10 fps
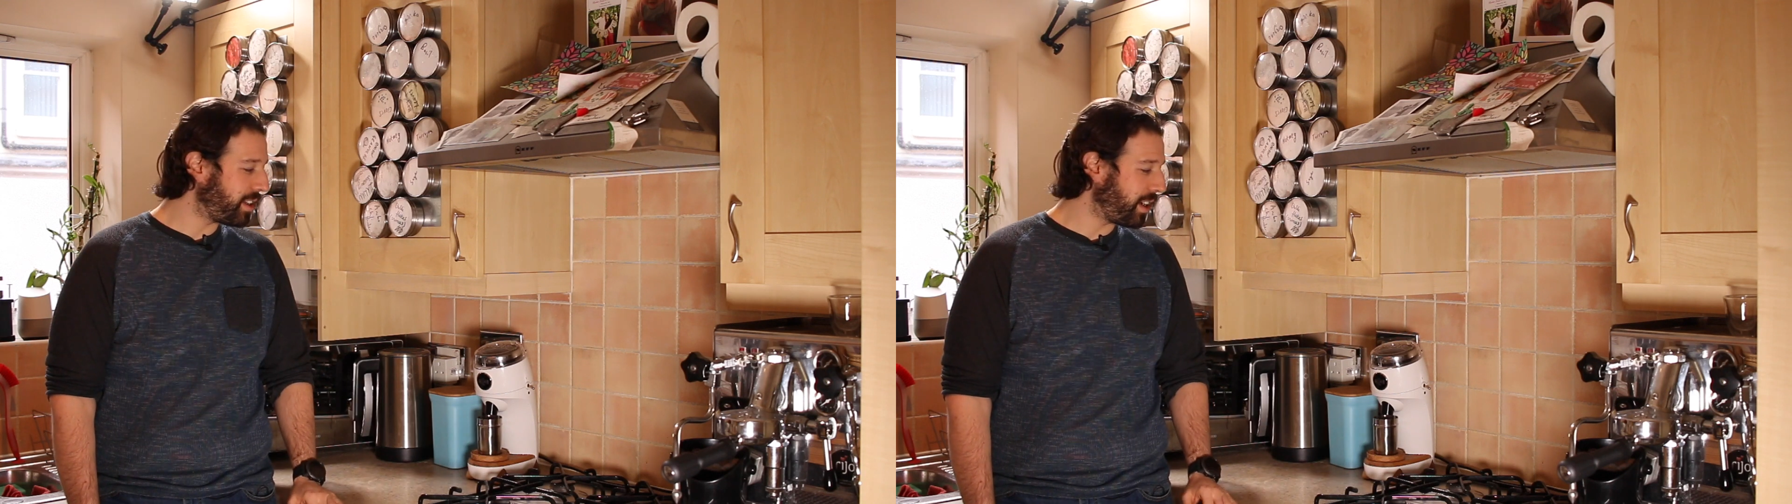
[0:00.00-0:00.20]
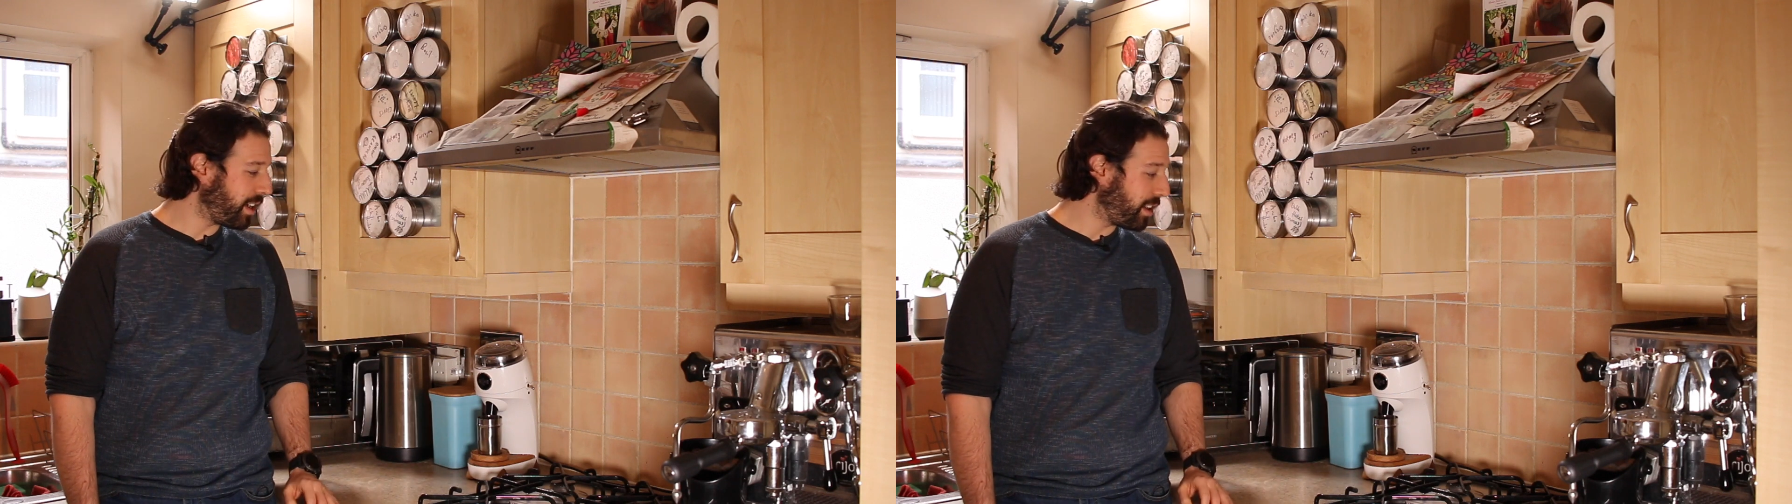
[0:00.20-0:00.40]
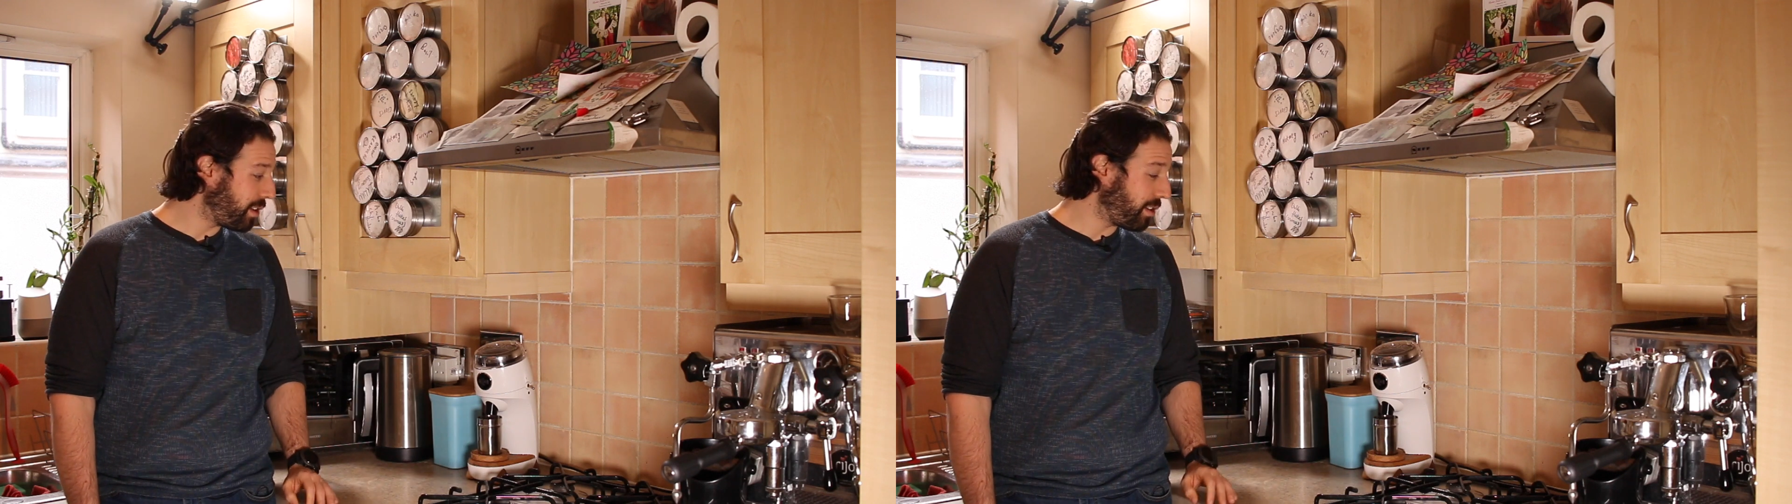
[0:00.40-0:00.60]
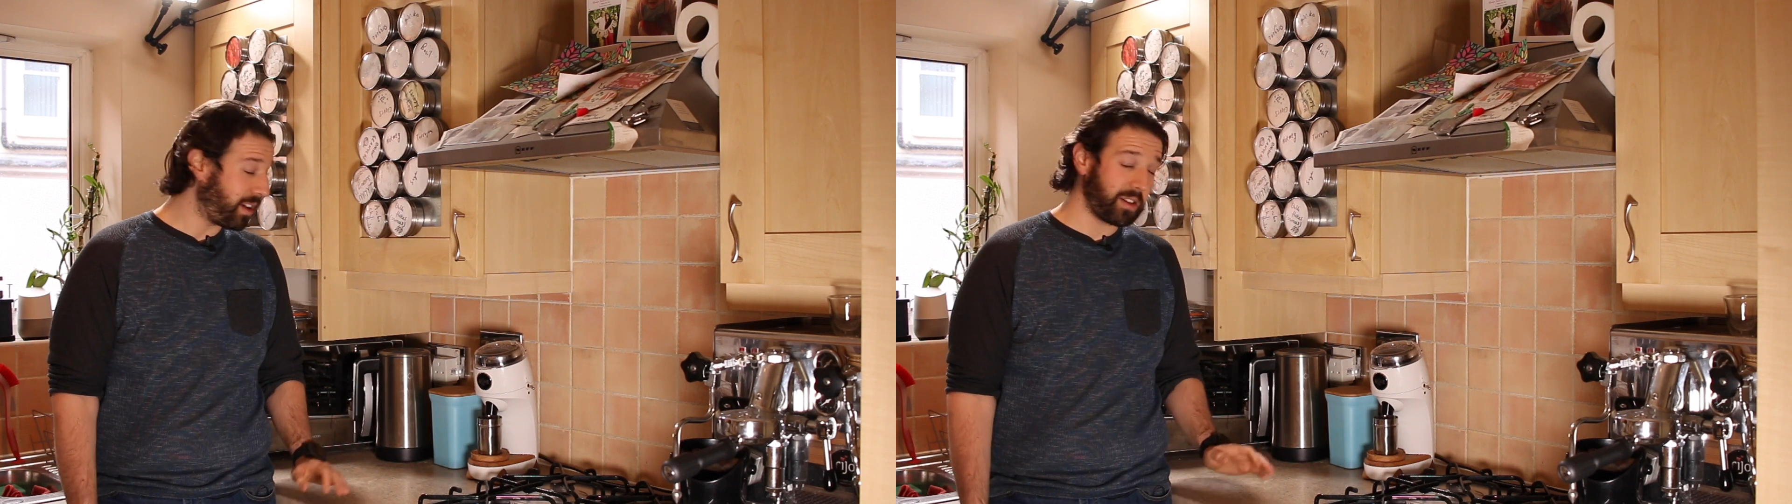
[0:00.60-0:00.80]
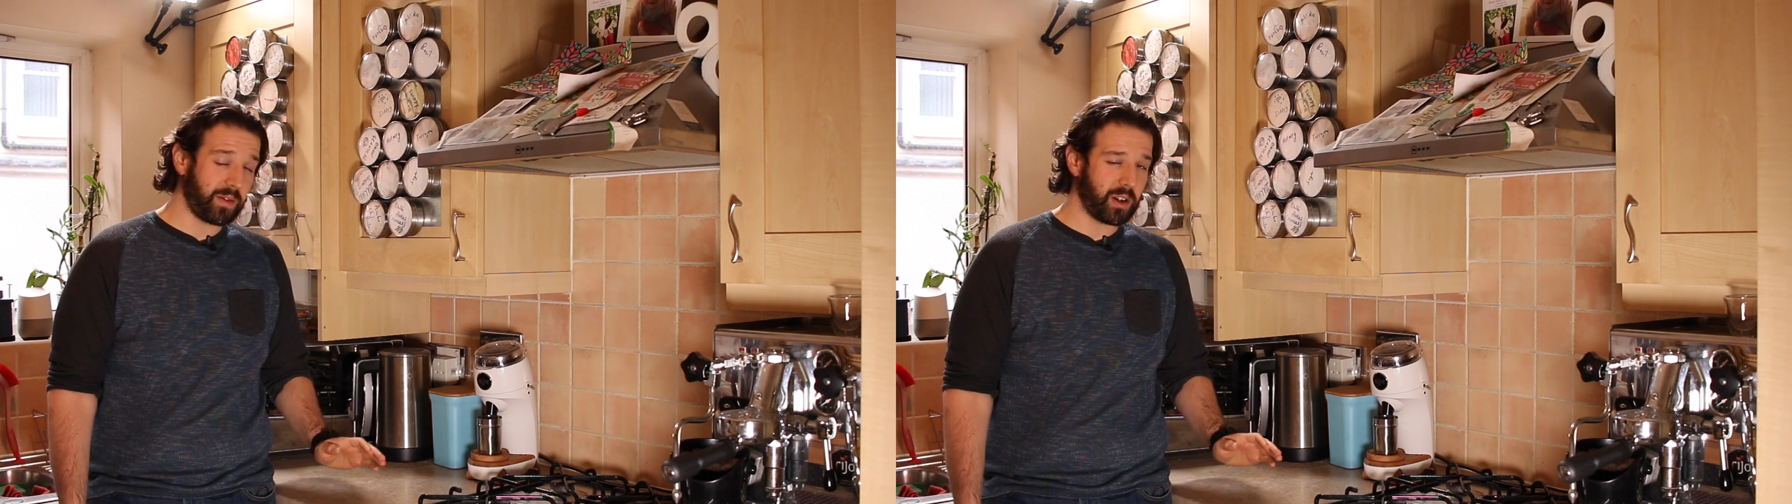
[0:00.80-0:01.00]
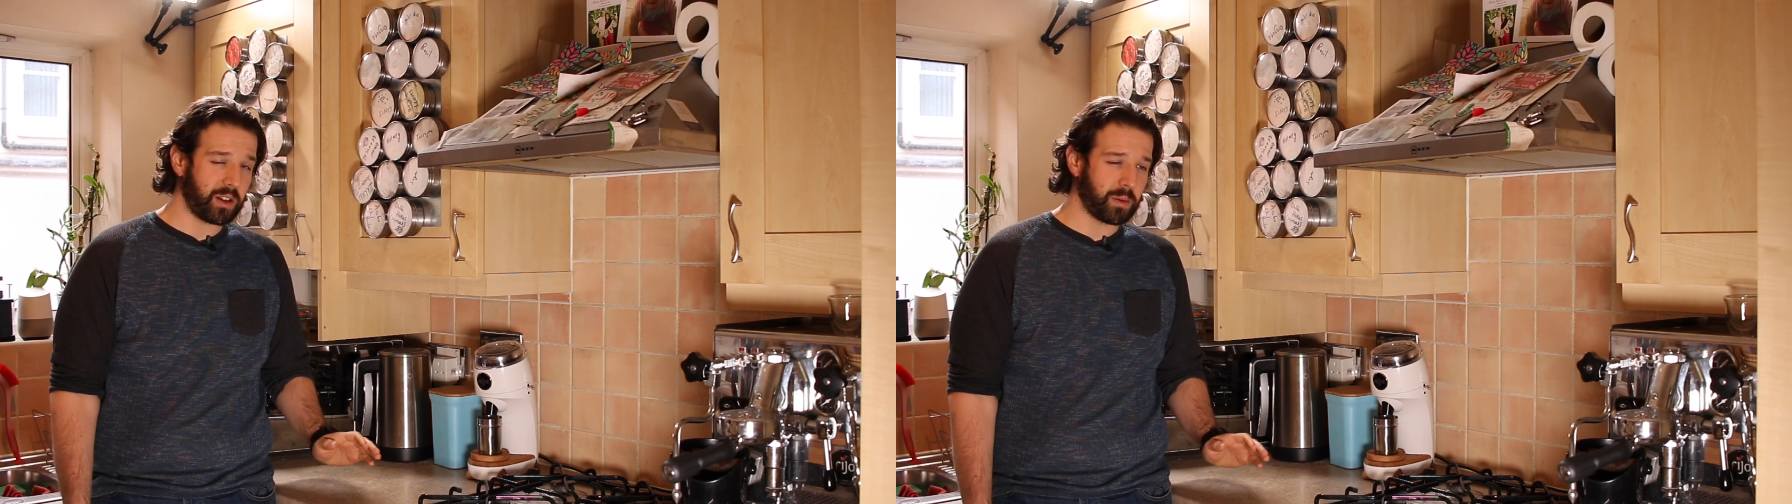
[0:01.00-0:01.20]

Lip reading: as far as